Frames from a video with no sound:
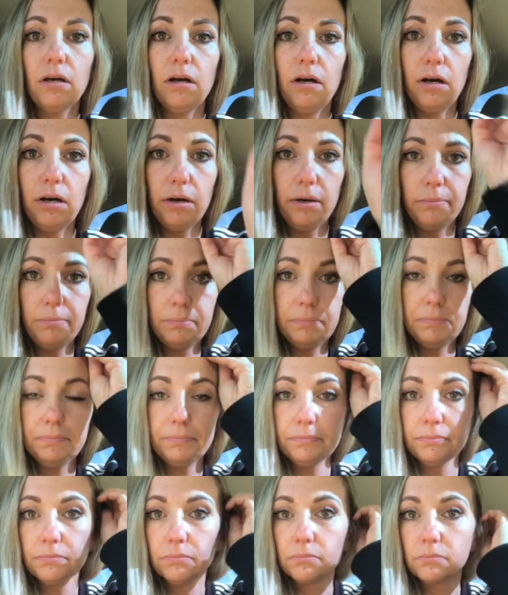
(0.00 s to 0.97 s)

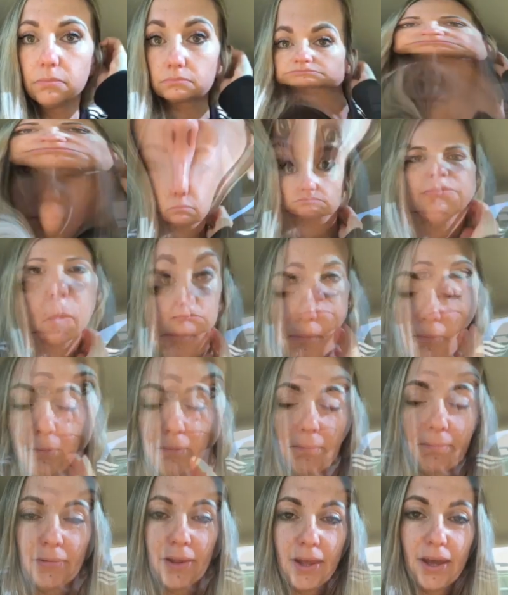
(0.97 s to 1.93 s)

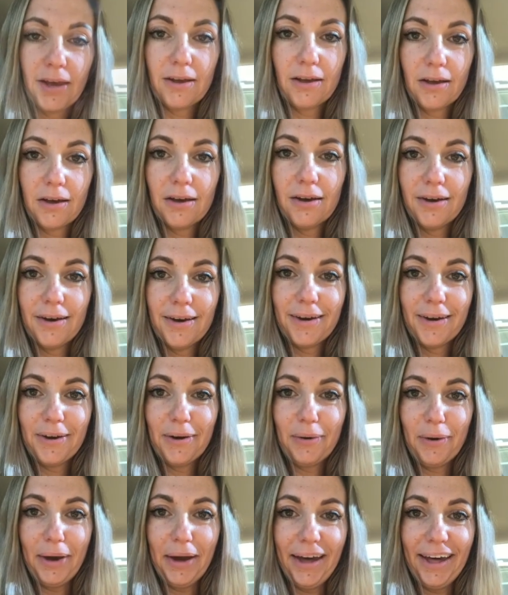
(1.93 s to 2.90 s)

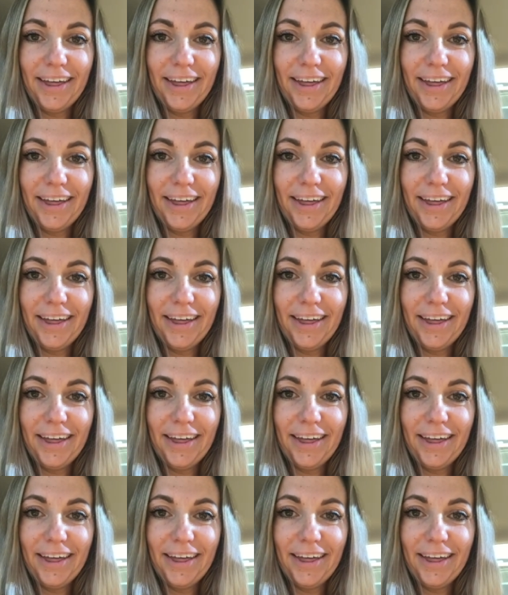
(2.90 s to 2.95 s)
Okay,